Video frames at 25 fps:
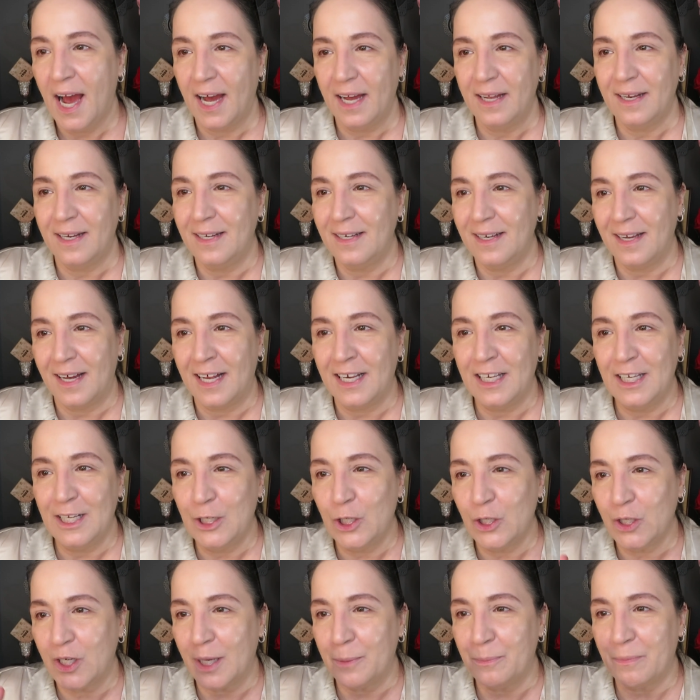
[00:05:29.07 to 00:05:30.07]
I
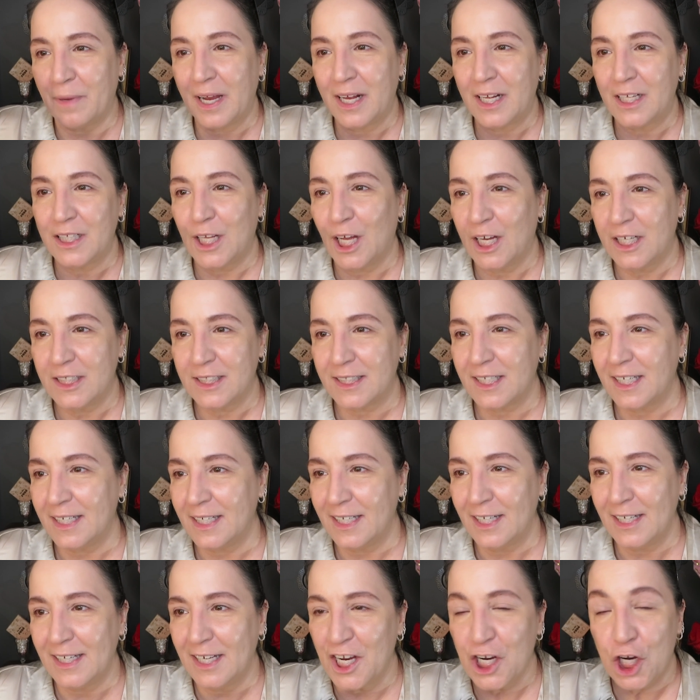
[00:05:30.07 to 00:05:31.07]
look at my
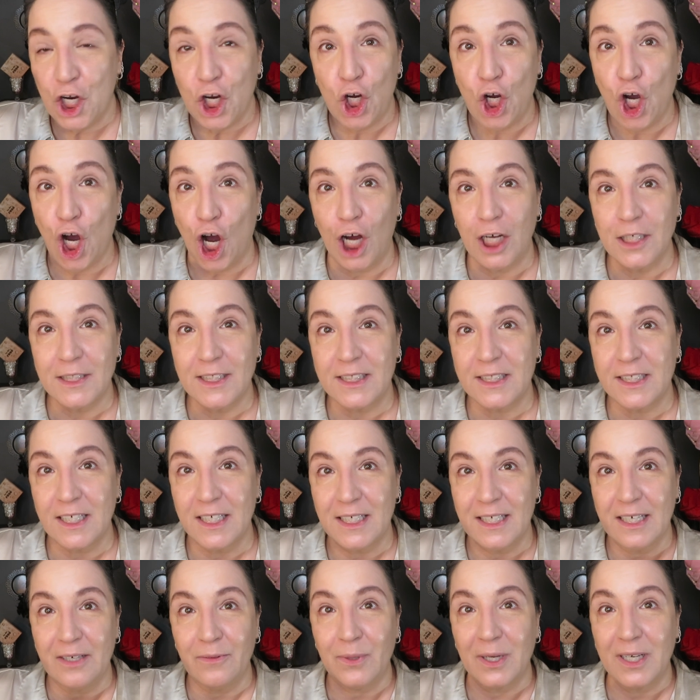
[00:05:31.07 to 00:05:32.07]
closet
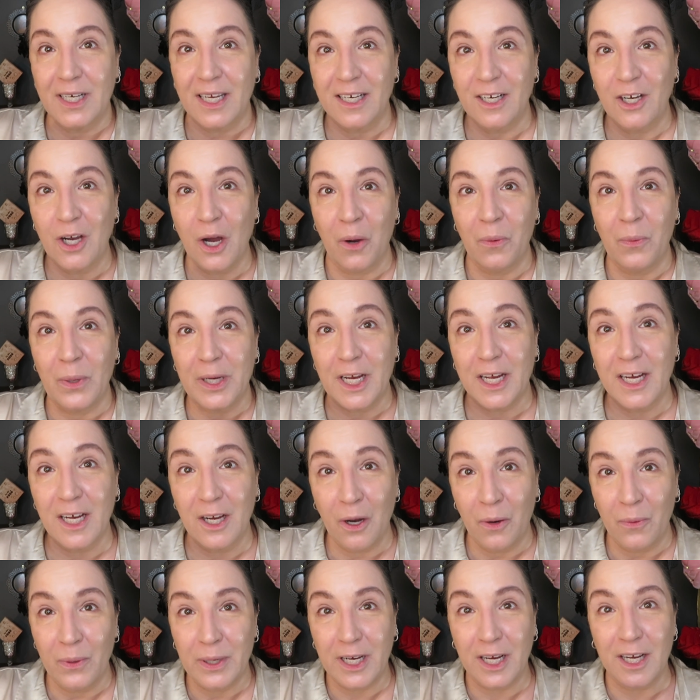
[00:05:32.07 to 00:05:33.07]
constantly. What can go, what can
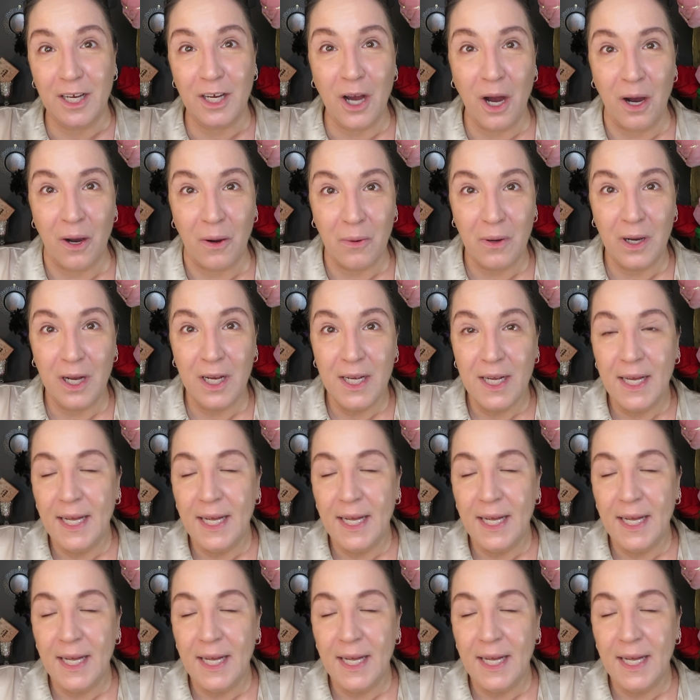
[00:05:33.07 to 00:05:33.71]
go, what can go.